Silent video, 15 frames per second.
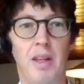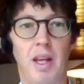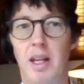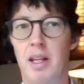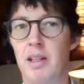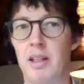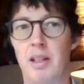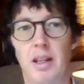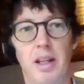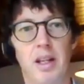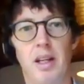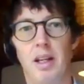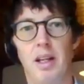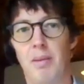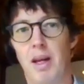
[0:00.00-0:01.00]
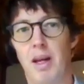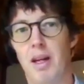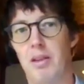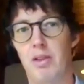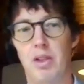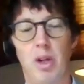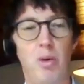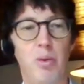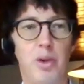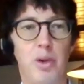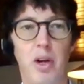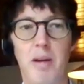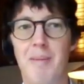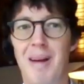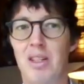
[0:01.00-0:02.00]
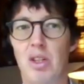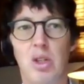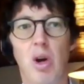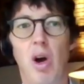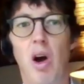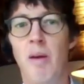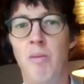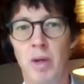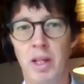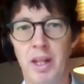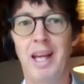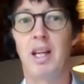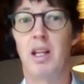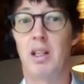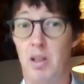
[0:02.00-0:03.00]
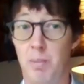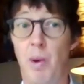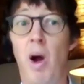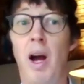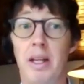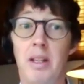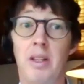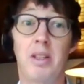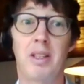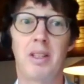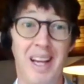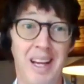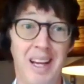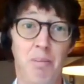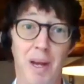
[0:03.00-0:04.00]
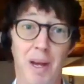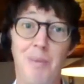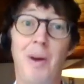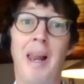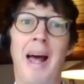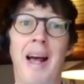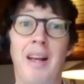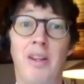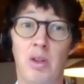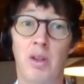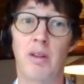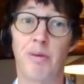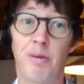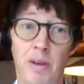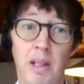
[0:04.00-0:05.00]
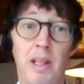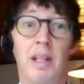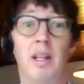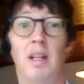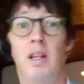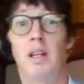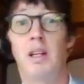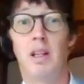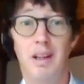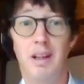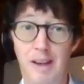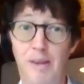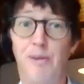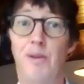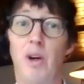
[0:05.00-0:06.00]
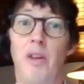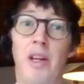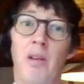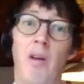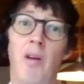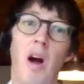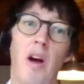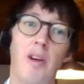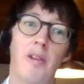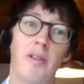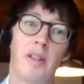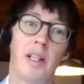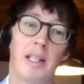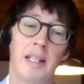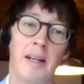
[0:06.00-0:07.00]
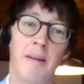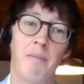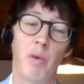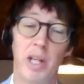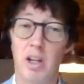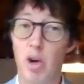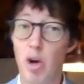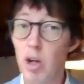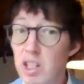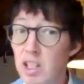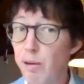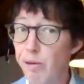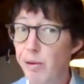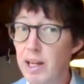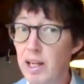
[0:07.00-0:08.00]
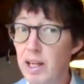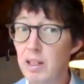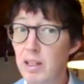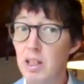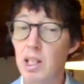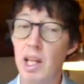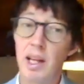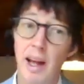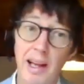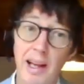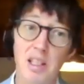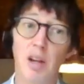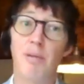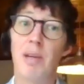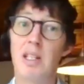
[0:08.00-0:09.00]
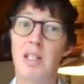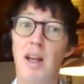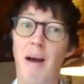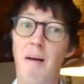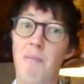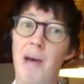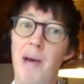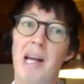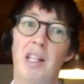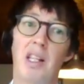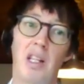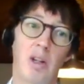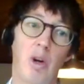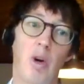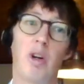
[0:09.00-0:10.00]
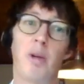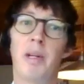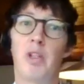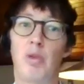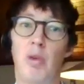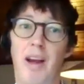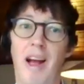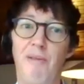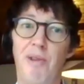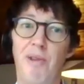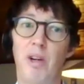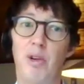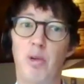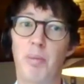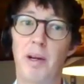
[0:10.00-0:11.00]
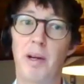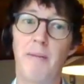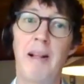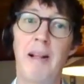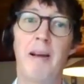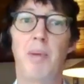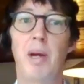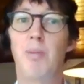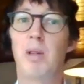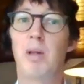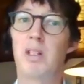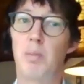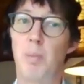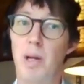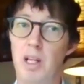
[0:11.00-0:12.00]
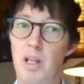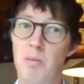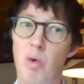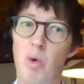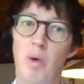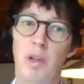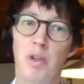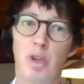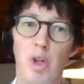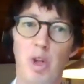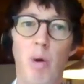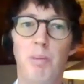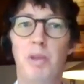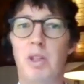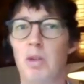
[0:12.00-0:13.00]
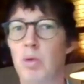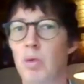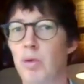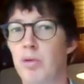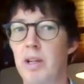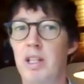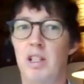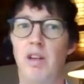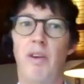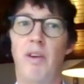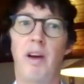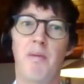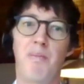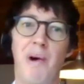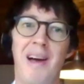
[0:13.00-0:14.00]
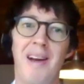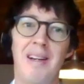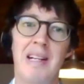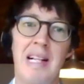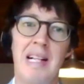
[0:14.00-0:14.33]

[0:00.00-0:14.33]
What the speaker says: in a 2 or 3 months time when that expires and people are sort of left on their own. We can cross our fingers that activities come back, the economy's recovered a little bit, people are spending more in shops and all the rest of it, but